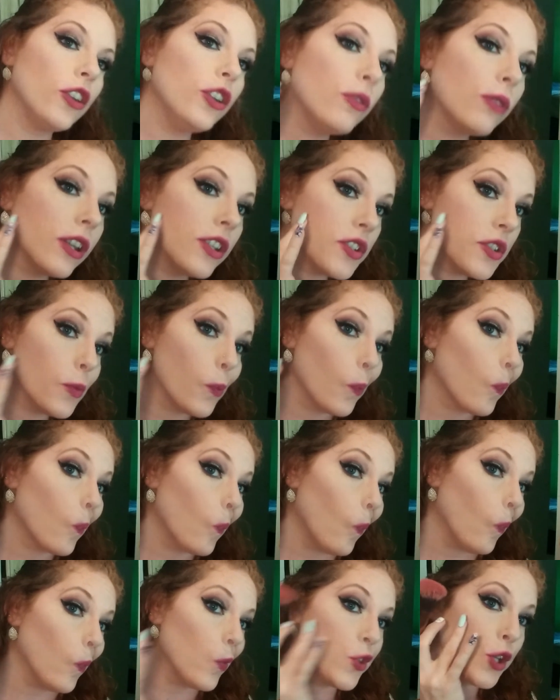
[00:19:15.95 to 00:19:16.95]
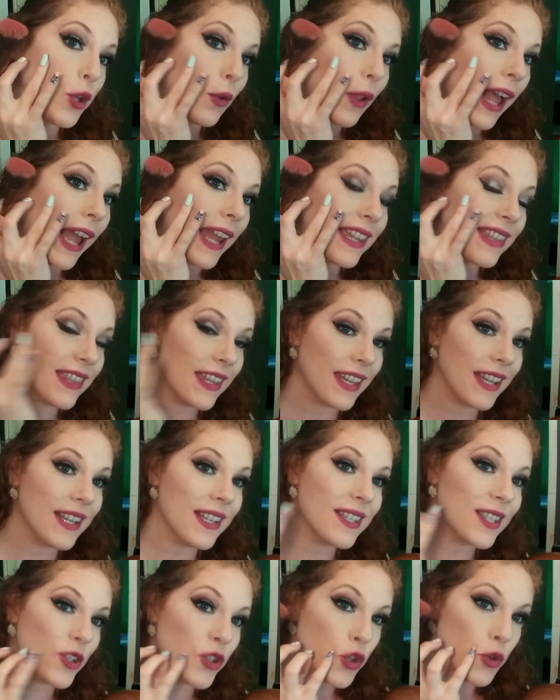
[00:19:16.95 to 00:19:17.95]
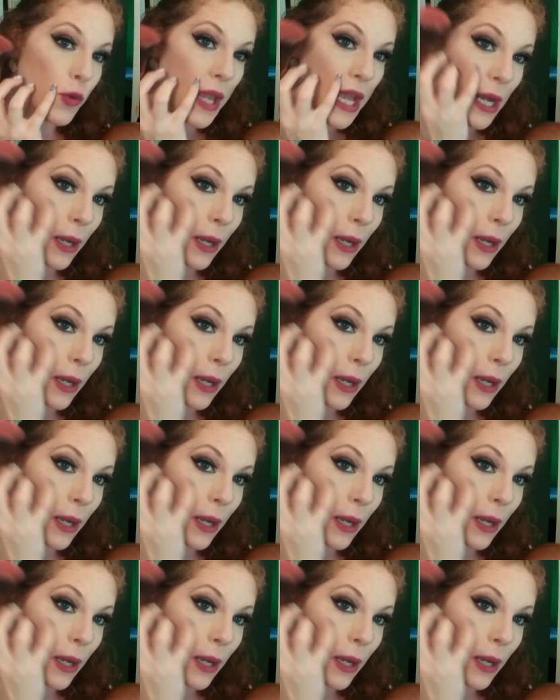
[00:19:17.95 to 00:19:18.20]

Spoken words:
You can do like this to